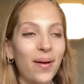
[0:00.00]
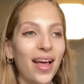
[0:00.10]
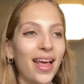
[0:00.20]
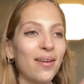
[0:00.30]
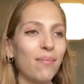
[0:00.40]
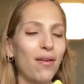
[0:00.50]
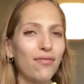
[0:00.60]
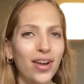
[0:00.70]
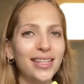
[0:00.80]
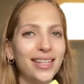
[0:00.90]
But my
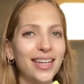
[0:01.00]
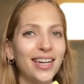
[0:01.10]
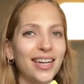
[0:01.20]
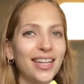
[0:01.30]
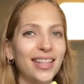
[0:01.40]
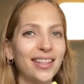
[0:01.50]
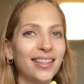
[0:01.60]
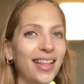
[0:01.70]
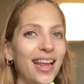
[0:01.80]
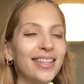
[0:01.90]
friends here,
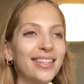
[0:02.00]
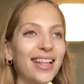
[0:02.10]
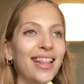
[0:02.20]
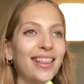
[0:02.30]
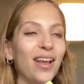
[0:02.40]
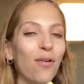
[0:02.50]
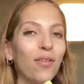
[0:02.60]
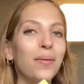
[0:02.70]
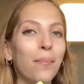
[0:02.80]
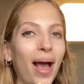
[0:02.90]
they said that they
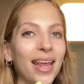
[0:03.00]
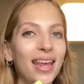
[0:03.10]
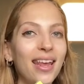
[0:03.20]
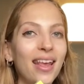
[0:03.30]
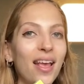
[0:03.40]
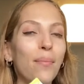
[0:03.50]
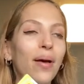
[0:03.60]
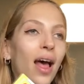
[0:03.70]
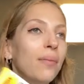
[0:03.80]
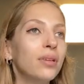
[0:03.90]
call it Maggi,
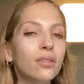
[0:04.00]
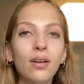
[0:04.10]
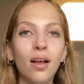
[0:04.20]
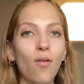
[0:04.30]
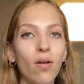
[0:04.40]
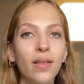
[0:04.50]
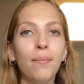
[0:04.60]
but I'm just gonna call it